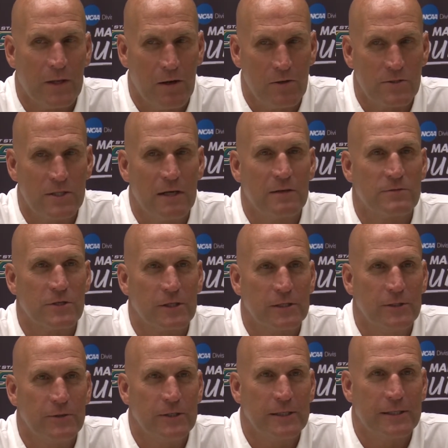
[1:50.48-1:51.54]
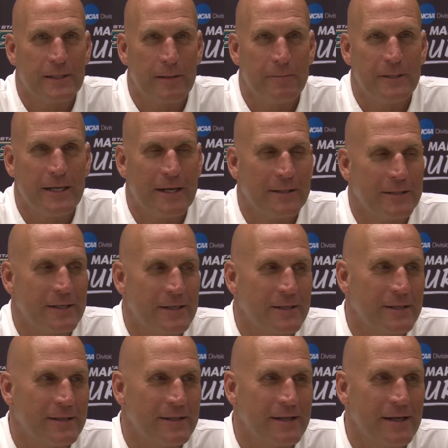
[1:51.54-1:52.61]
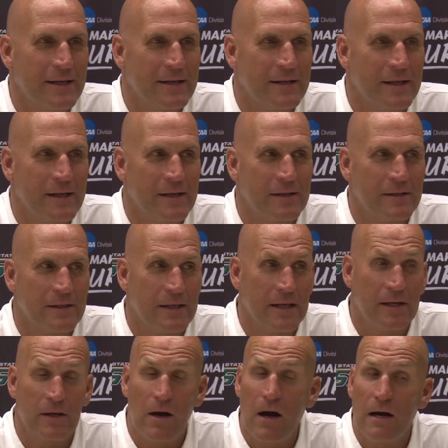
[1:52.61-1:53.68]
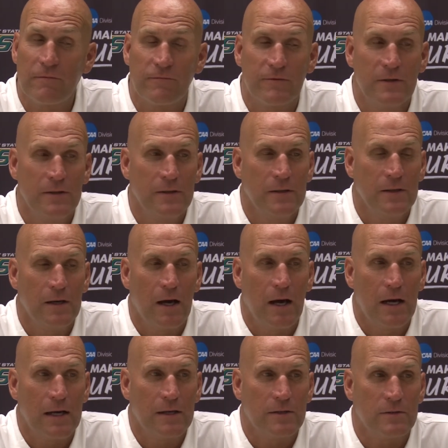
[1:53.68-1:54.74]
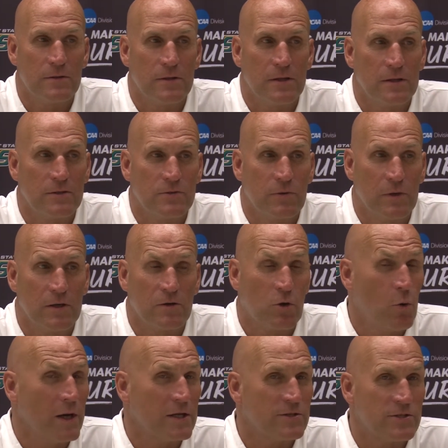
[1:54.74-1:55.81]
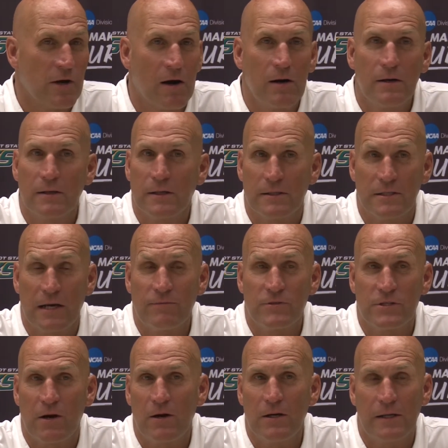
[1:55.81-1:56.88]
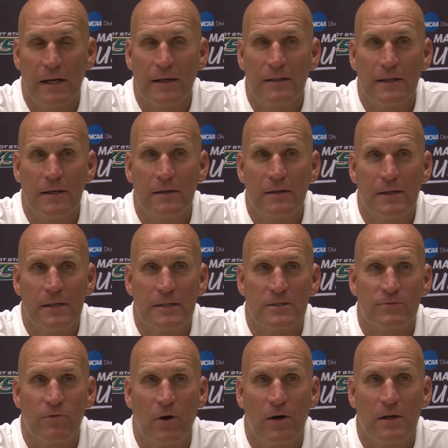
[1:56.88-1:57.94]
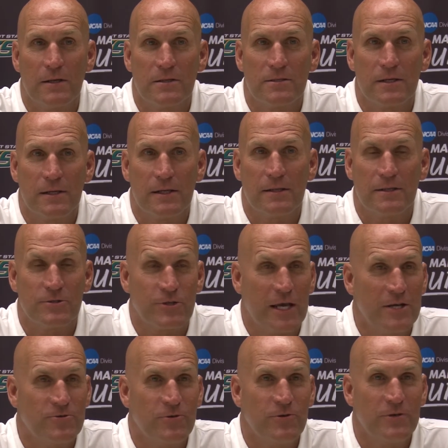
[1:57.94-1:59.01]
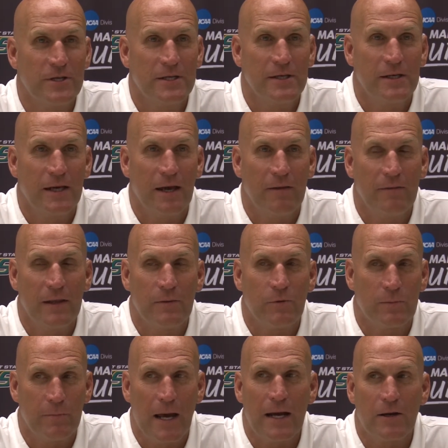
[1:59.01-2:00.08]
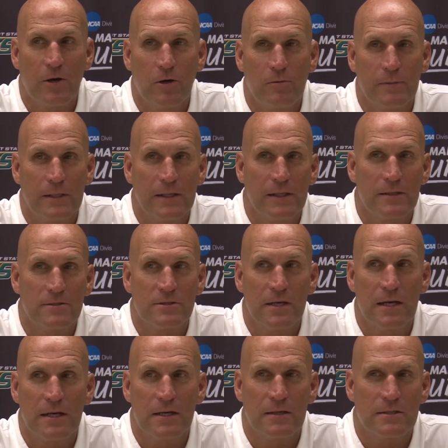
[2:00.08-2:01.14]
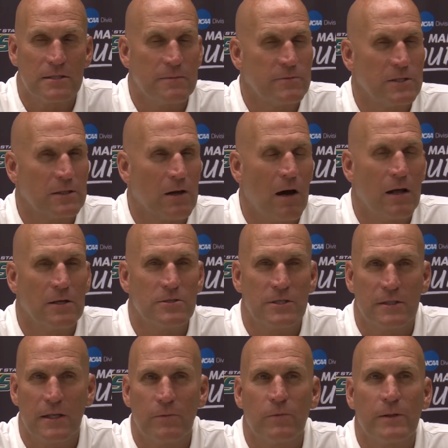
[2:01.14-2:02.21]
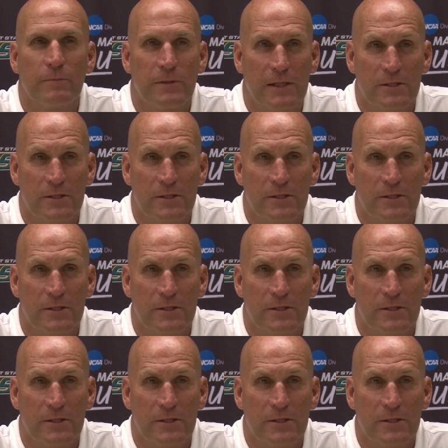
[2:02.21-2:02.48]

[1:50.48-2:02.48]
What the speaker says: ourselves included, coming down there and getting off to a quick start, a tough start down there as far as the schedule. And then we're back home against Simpson College, and then we play